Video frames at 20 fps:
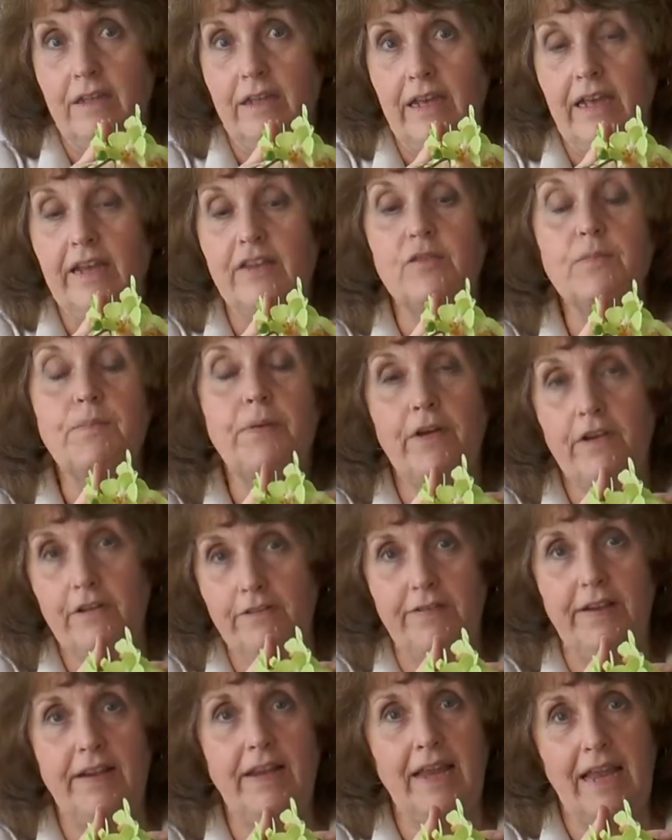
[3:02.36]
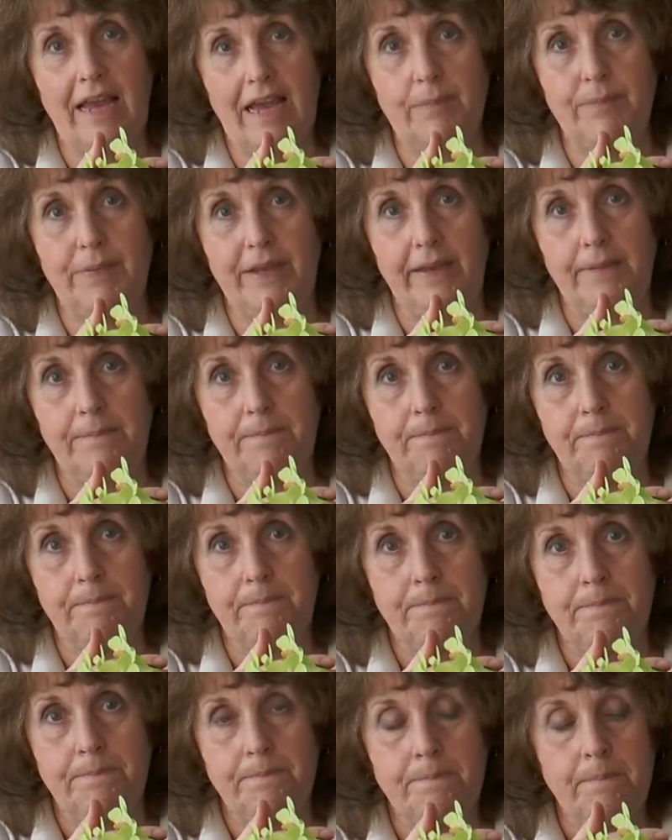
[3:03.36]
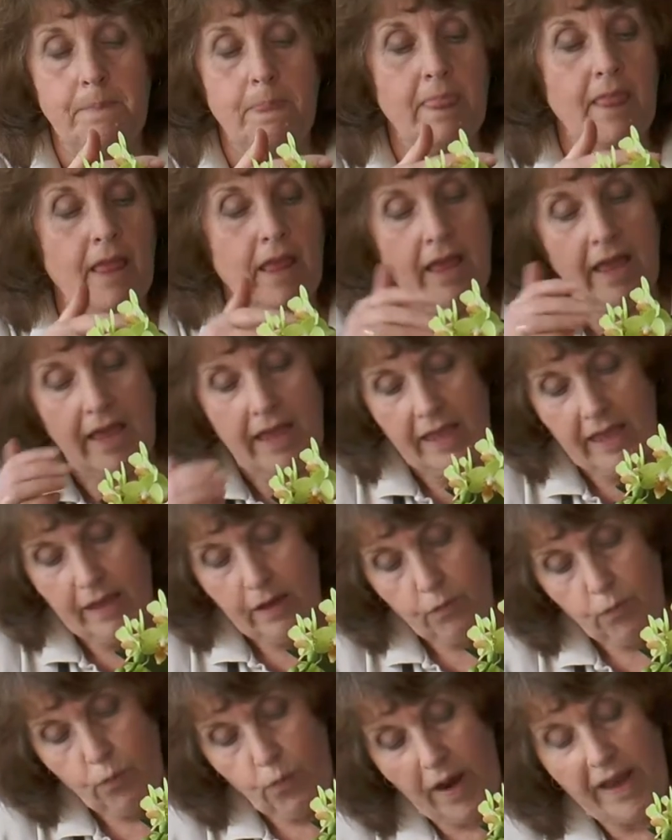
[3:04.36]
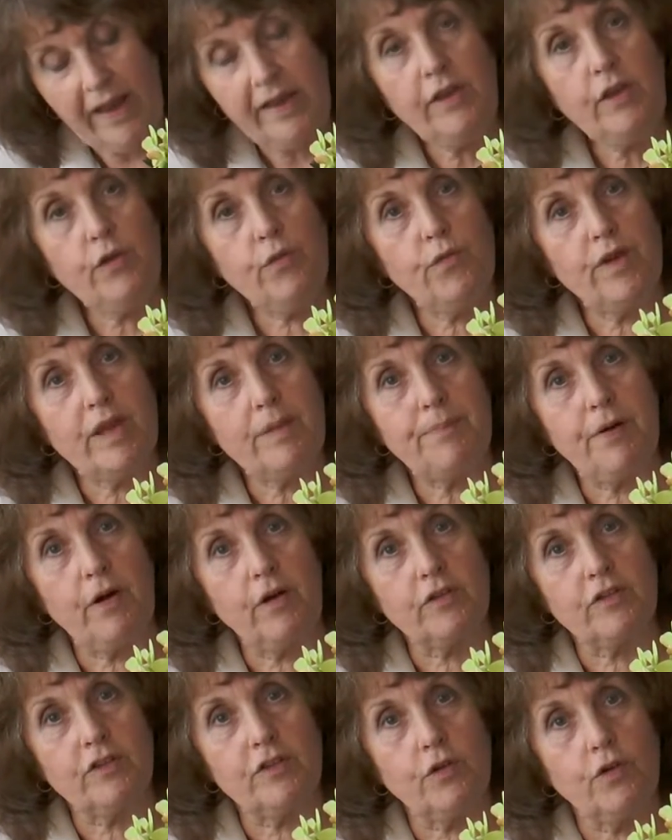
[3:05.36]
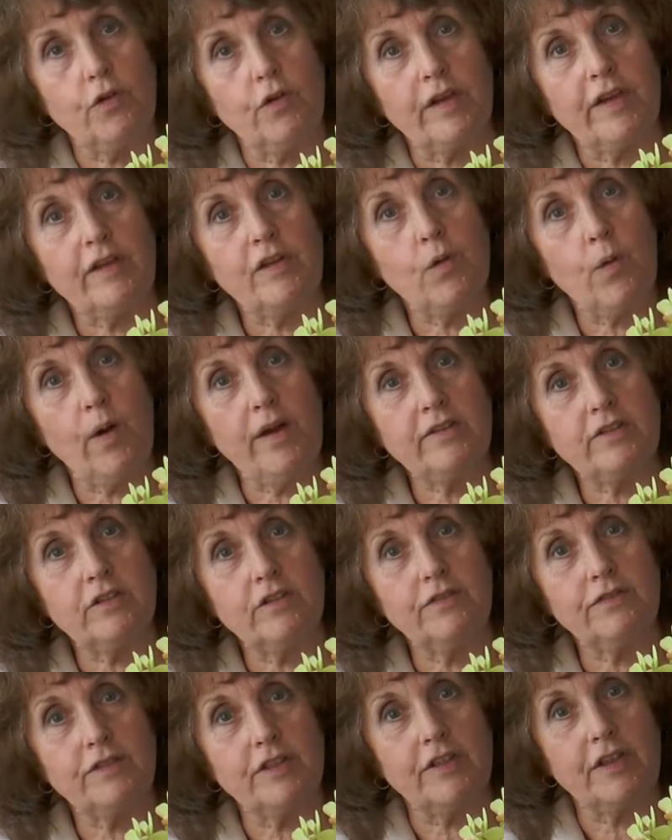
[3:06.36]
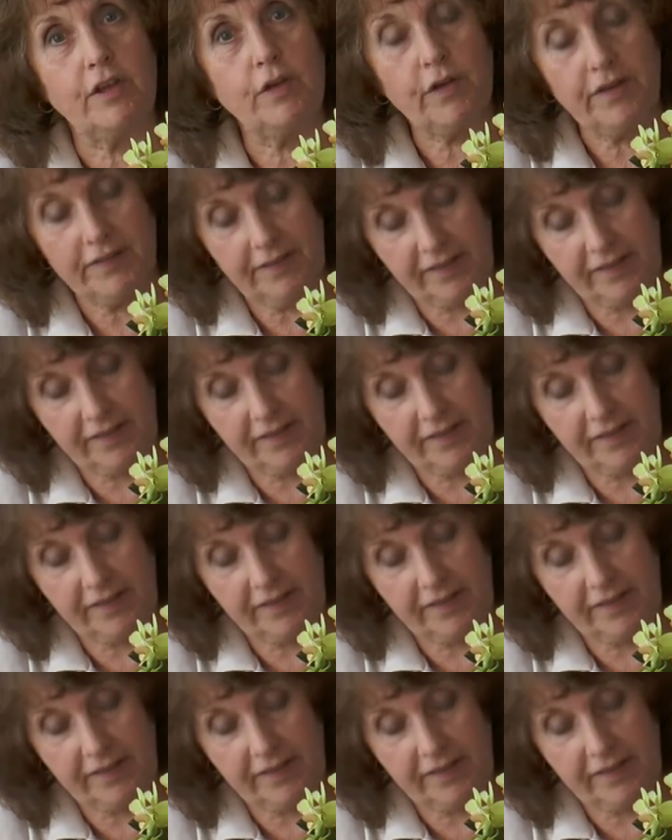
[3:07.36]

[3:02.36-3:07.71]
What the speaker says: It's perfectly happy. When you repot an orchid, quite often you can